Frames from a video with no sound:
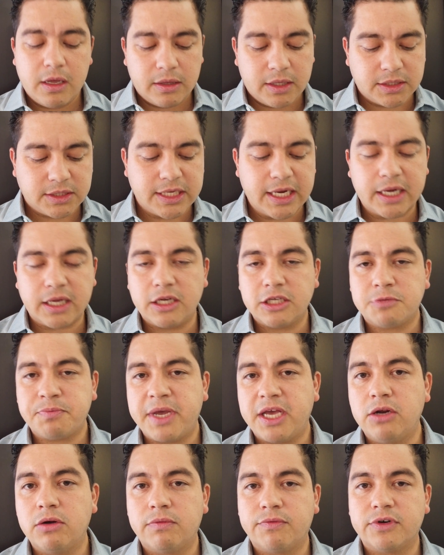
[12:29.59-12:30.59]
The second is
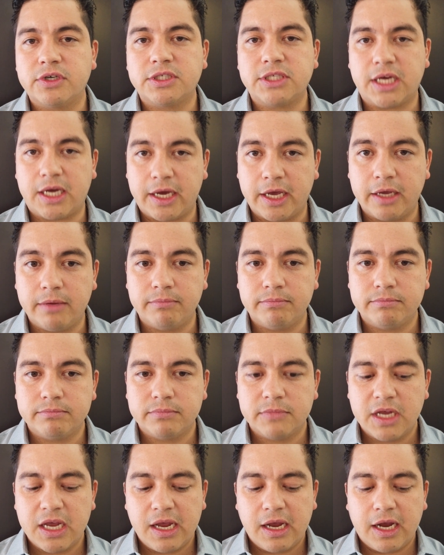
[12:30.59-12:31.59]
paid over time.
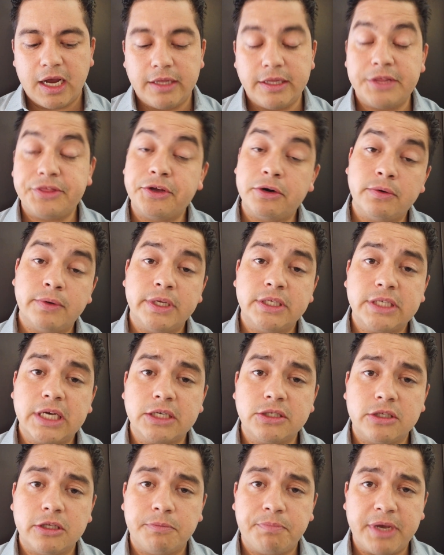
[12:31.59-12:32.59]
And the third one is
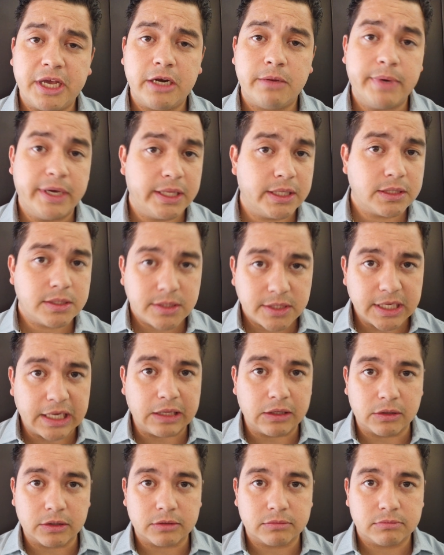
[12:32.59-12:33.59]
actually paid by the
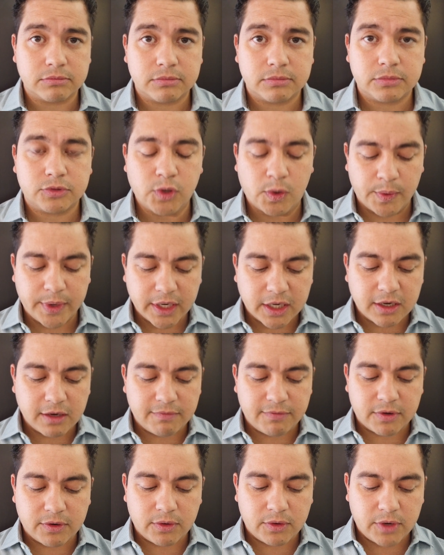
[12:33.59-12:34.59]
seller. So I want to
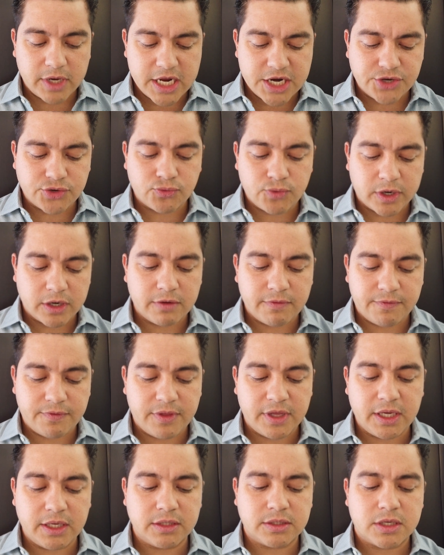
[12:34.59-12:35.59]
cover each one of
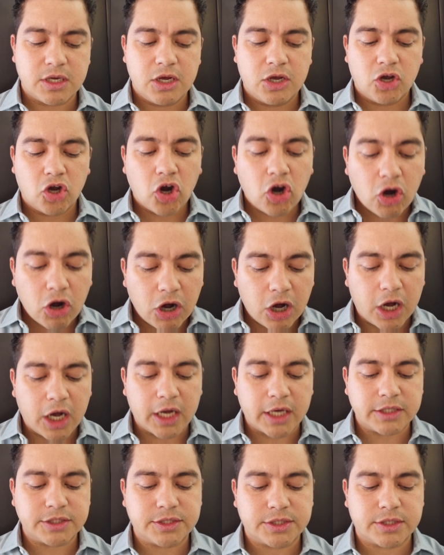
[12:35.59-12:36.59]
these
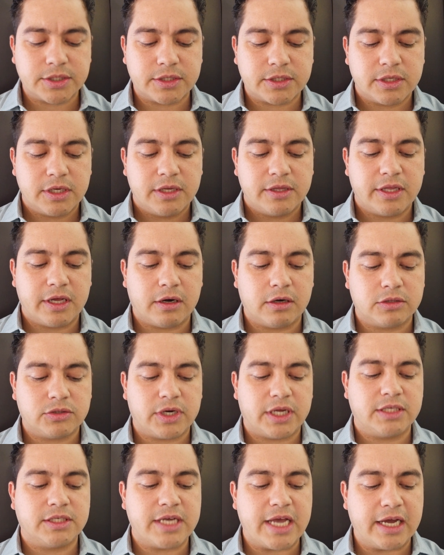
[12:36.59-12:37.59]
costs that our
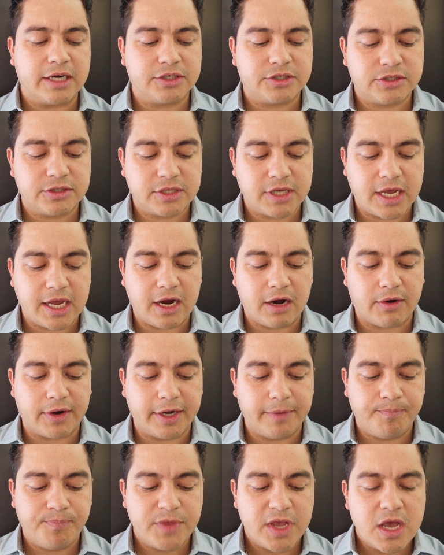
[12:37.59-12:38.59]
transactions
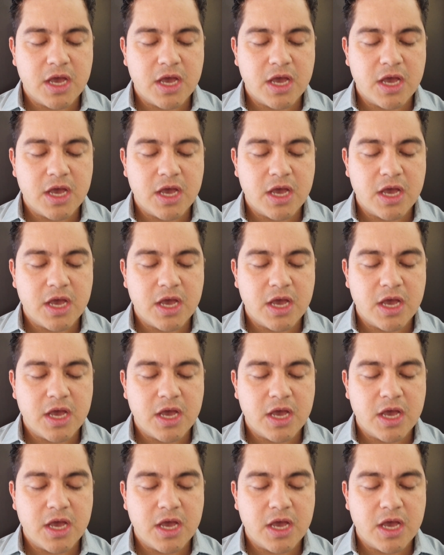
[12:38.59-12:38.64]
carry.